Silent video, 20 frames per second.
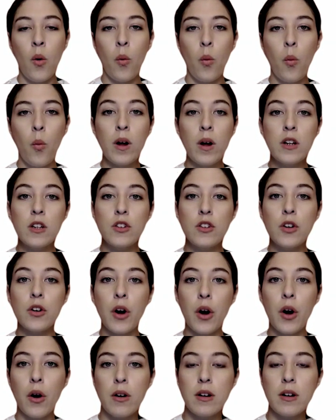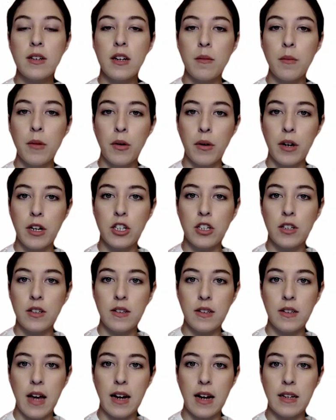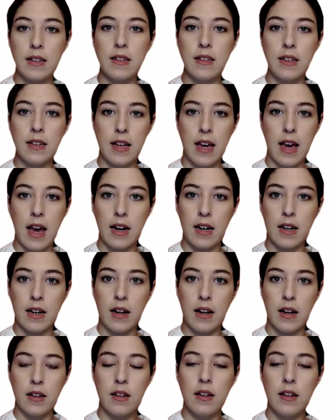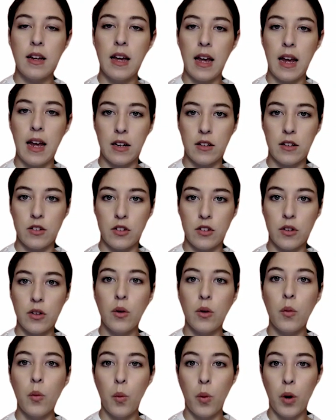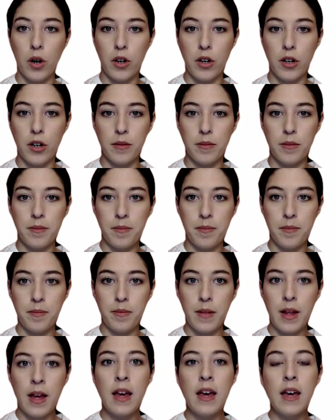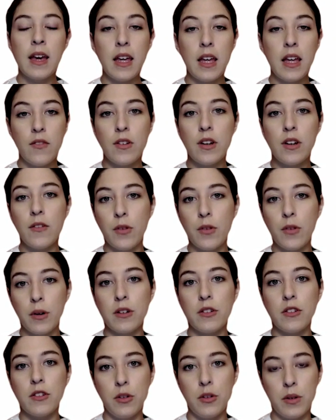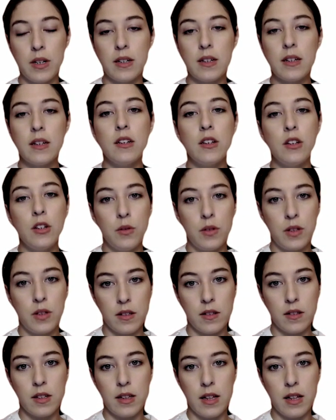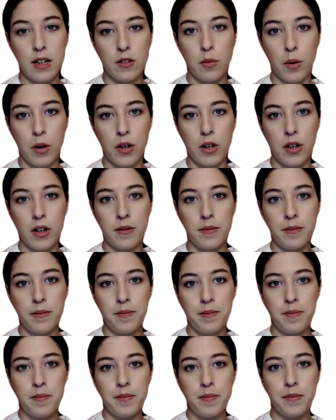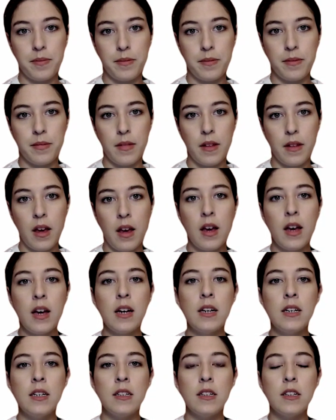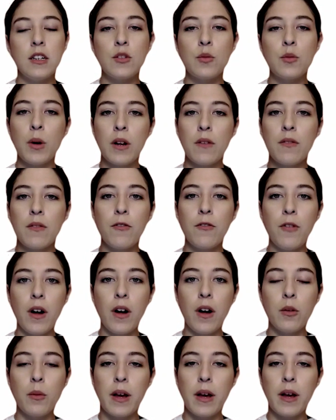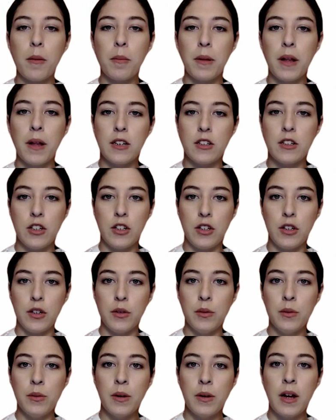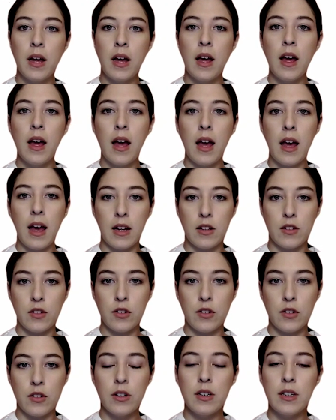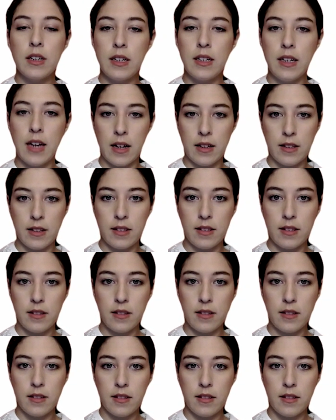What is your current immigration status in Canada? Answer, worker. Even if you're a student, you still select worker. Does one of the following apply to you? Answer, yes.